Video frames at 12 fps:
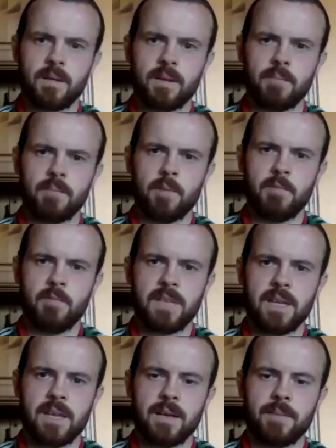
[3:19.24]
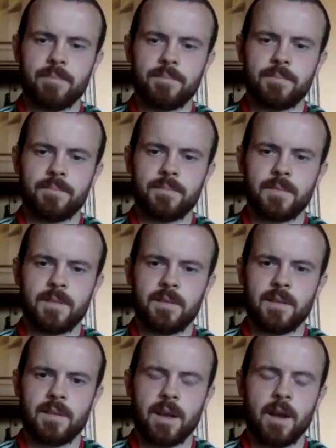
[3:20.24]
And what was that?
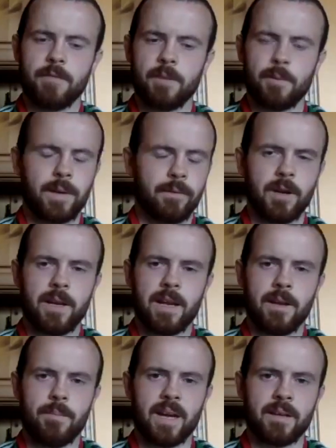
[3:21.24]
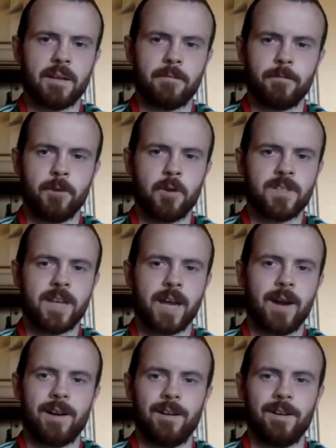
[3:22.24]
Like I found whenever I came back, that first
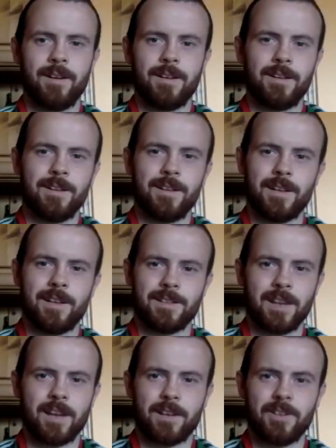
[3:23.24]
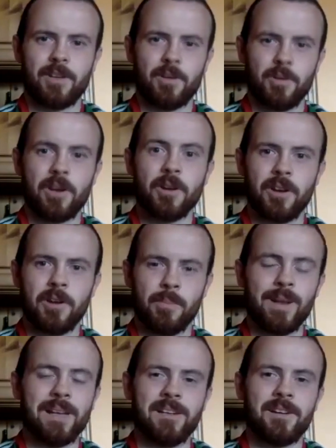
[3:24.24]
tackle is like, you're
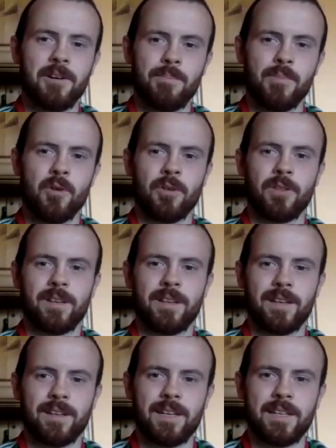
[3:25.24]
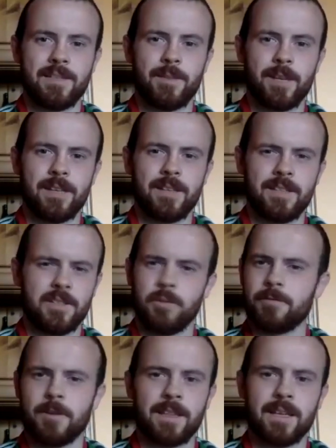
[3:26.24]
building it up more than you need to be. Did you
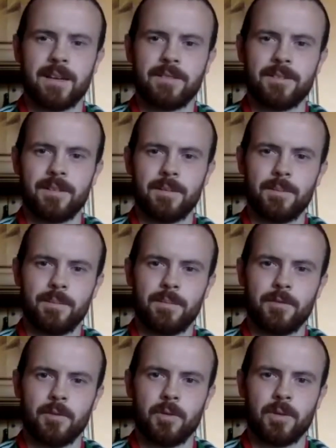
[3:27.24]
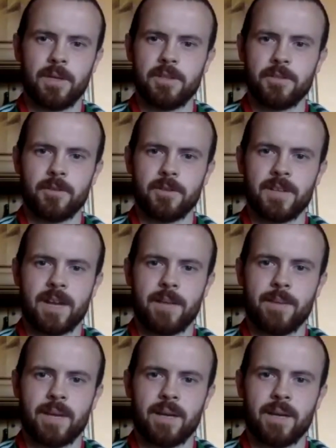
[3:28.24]
find that before going into your first game?